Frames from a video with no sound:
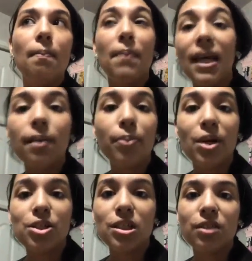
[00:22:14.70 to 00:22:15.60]
makeup
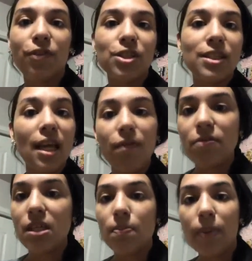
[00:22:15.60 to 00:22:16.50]
brushes for
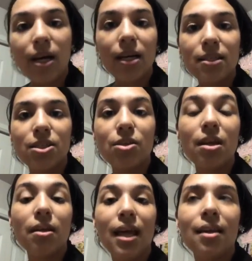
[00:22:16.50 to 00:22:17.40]
$10-$15.
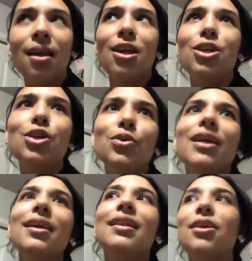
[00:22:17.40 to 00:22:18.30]
You
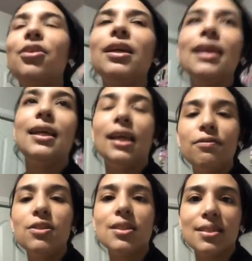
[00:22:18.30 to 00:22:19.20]
can literally
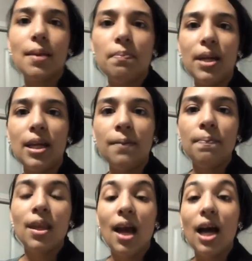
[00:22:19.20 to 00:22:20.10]
gift somebody
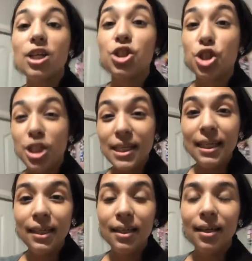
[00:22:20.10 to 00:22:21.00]
a
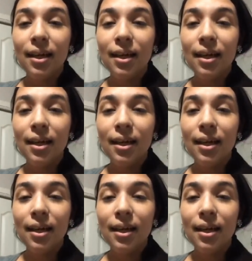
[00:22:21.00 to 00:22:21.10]
Shea